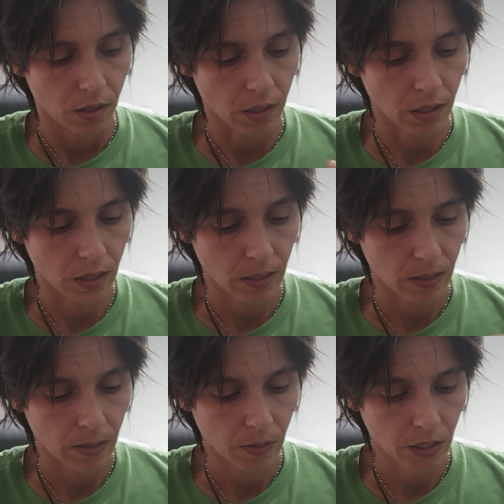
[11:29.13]

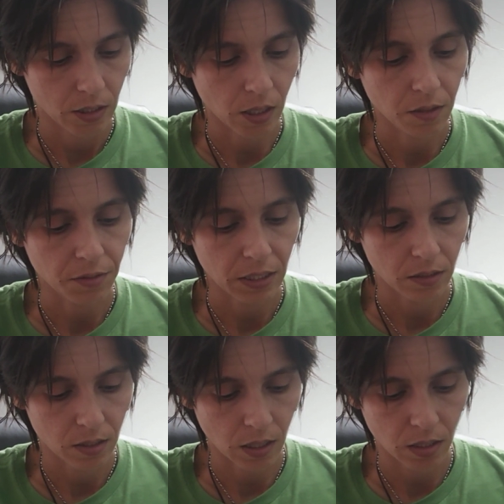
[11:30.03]
Uh, let's clarify
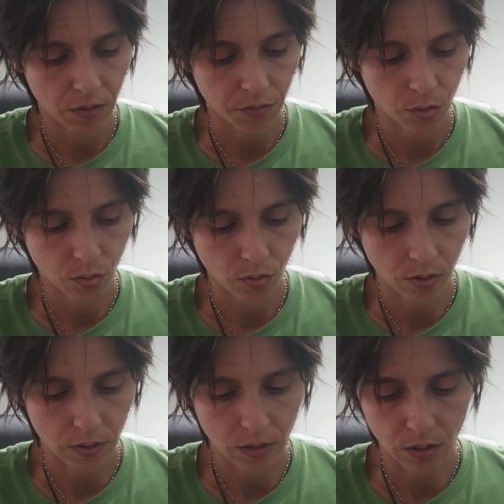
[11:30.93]
this Eight of
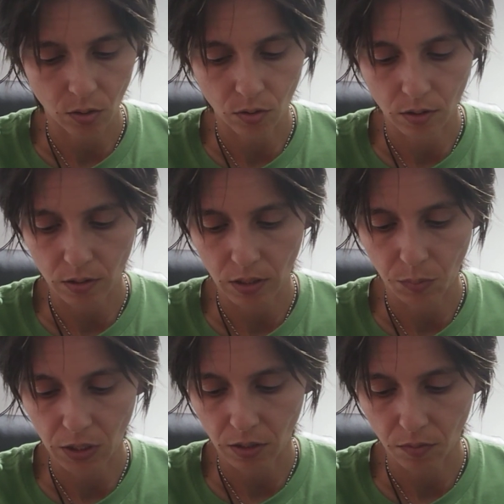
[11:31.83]
Swords in your
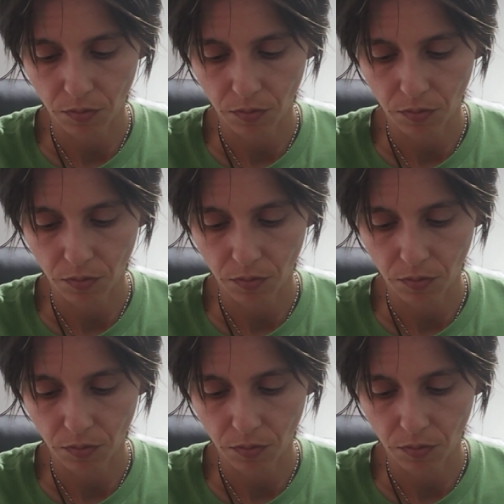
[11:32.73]
immediate